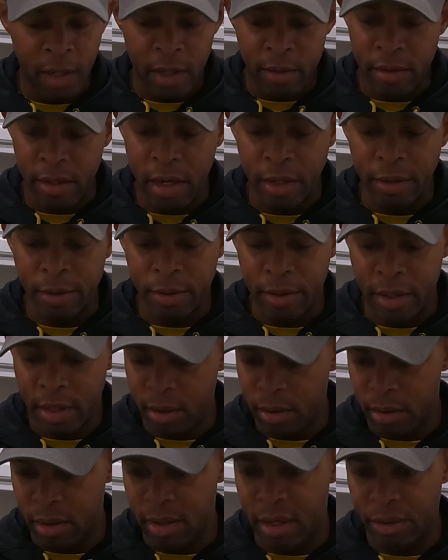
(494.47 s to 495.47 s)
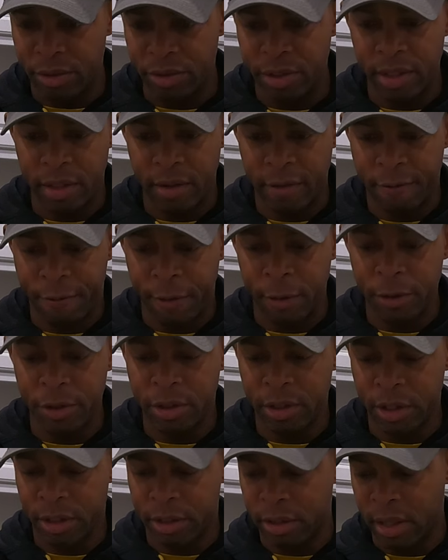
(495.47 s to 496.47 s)
The other thing that I'll say that first
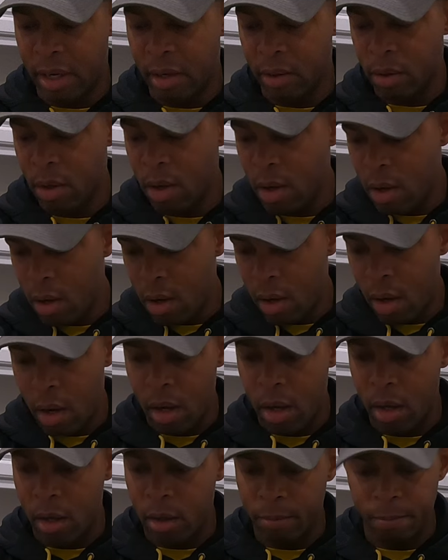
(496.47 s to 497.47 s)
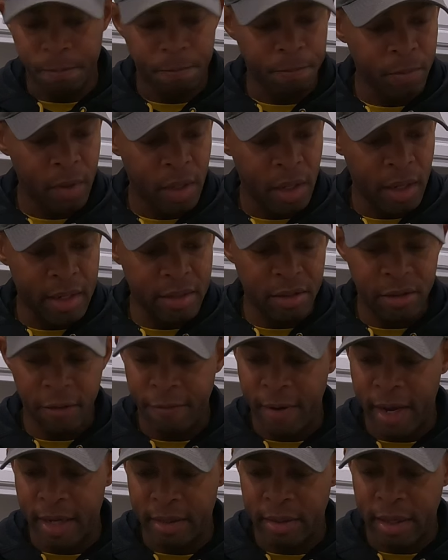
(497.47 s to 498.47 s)
sticks out is the
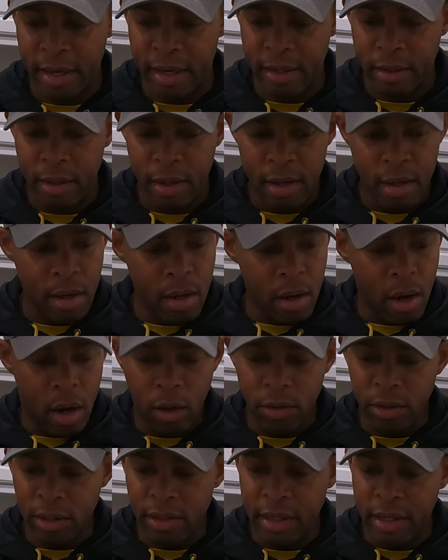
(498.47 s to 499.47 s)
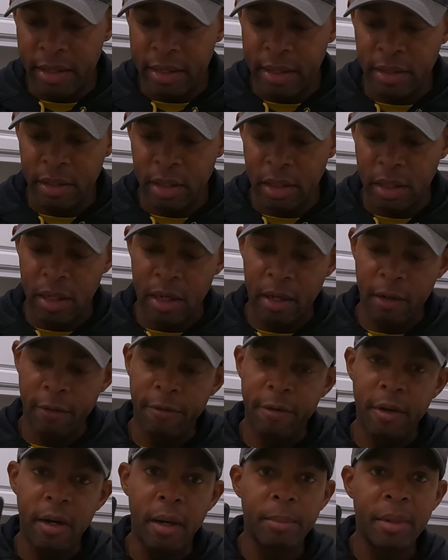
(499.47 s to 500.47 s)
fact that on the Danese
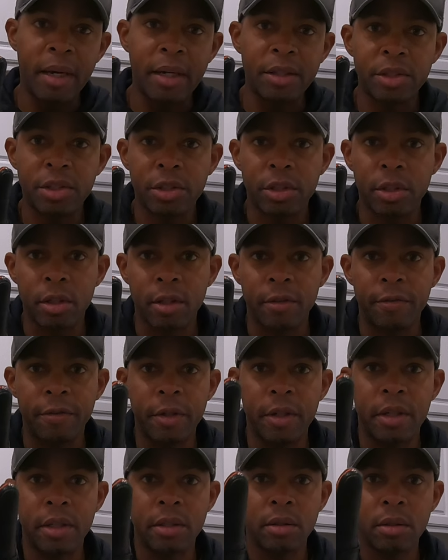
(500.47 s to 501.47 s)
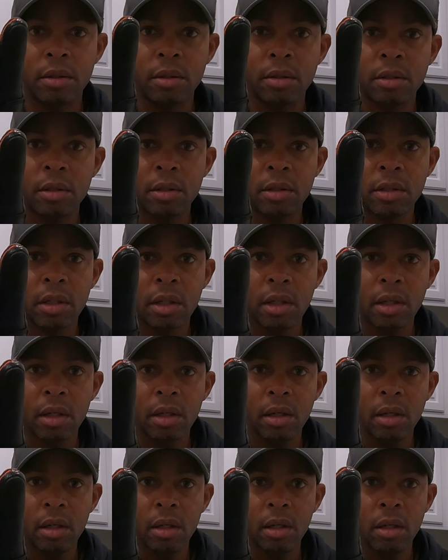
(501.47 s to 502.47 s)
glove, I'm not sure if you can
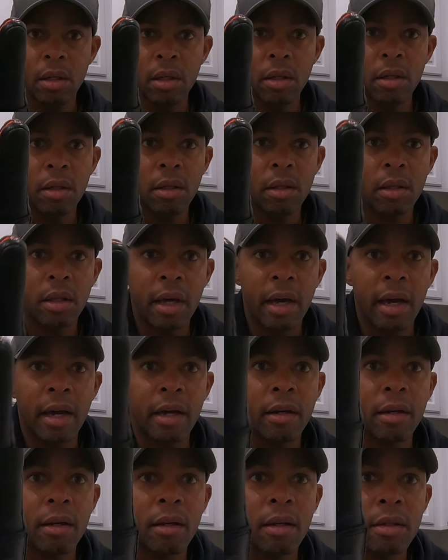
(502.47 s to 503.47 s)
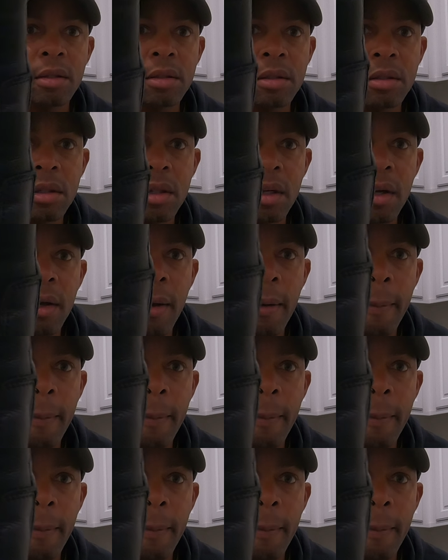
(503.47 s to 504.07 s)
see that. Let's see.